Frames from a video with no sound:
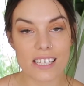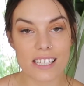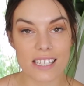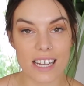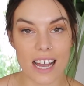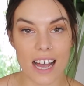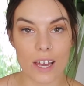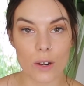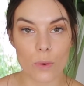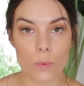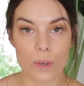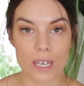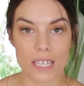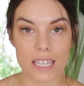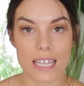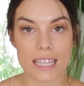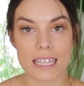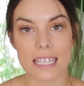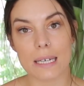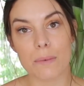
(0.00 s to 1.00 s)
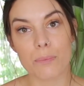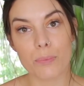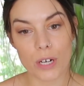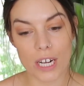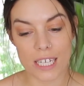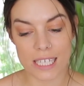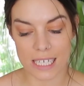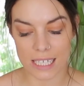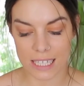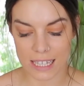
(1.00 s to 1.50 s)
start with the
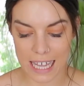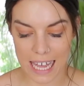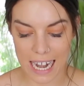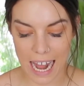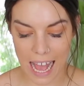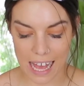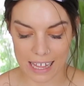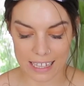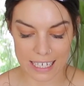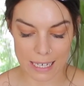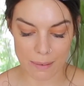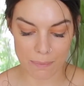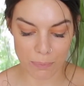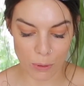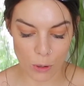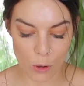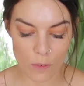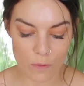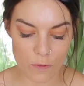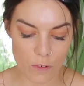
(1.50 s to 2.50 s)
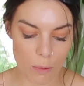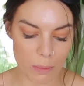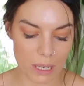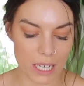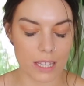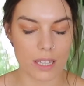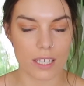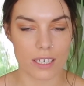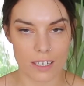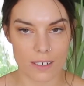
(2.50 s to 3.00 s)
present that Ali bought for
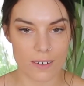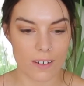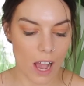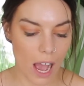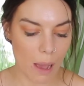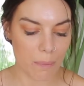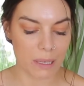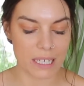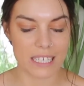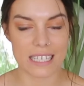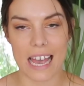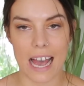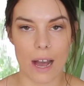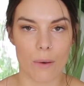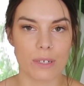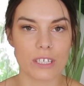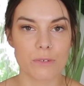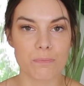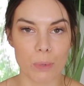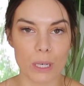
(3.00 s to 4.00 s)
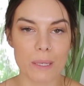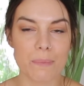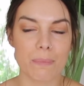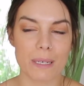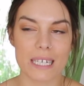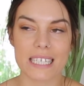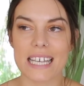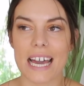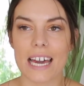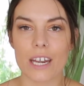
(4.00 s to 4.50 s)
me that I picked out. We both
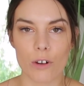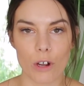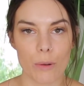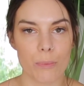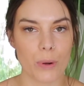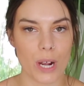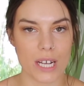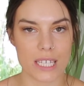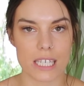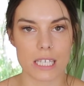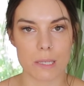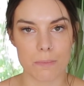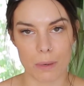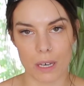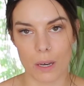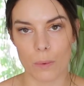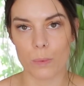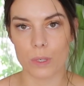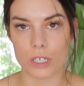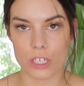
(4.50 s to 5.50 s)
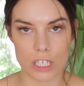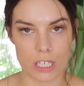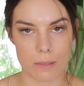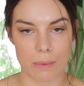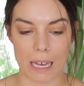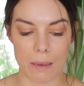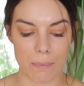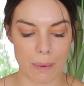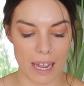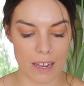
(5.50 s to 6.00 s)
picked out our own presents, but we
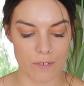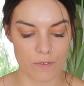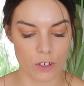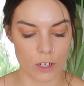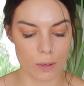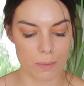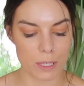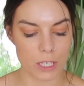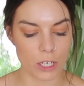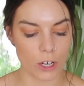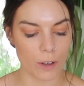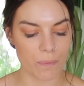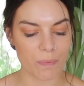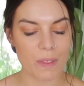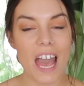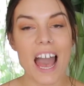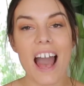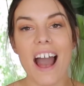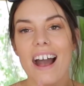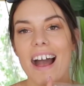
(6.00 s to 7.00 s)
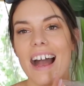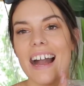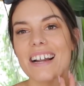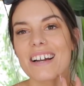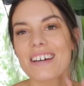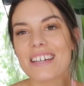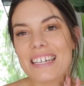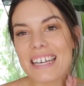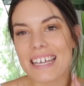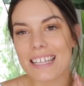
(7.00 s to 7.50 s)
just like paid for them. So I
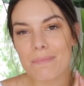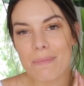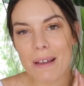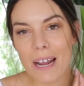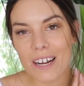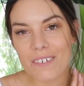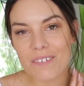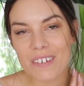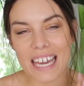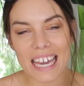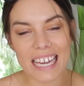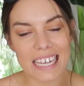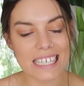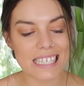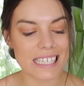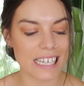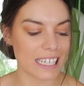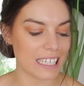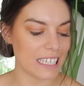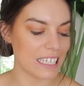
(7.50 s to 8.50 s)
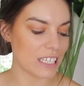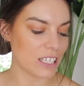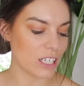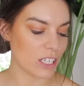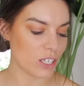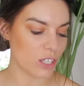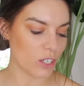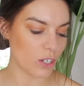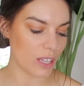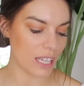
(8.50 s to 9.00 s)
got another pair of Quay
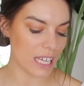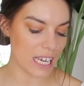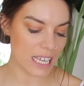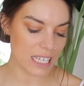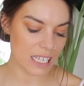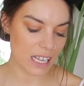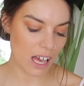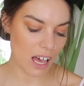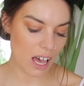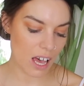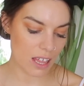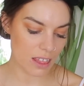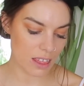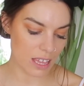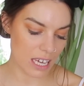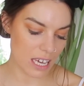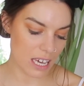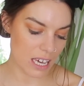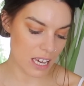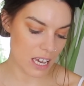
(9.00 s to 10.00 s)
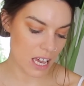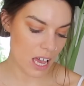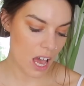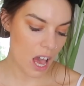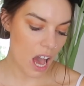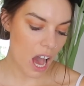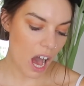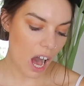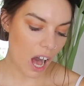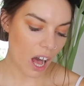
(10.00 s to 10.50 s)
sunnies. So these are the
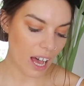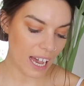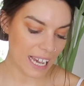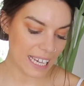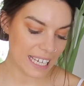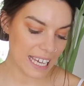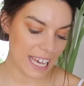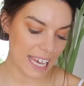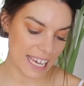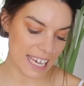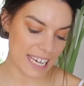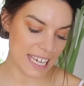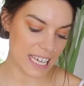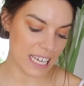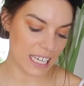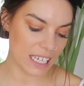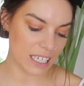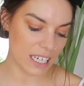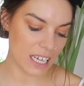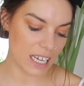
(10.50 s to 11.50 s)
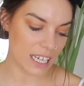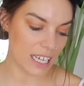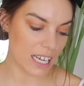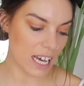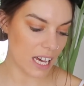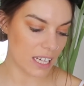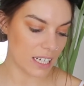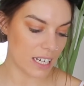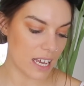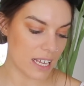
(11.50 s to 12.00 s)
high Quay in
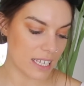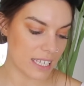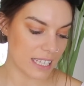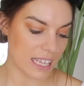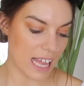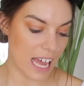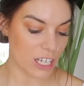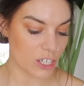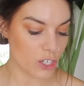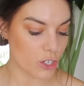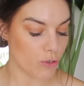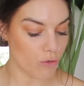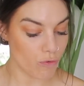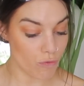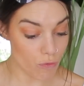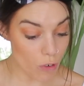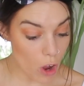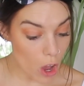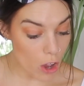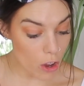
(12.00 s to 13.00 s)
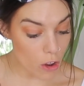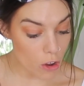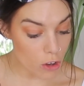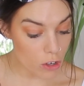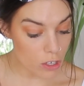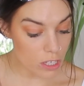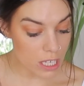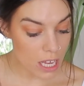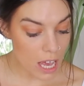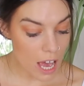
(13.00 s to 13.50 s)
gun slash
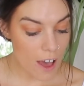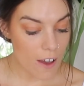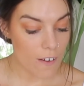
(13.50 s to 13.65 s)
rose,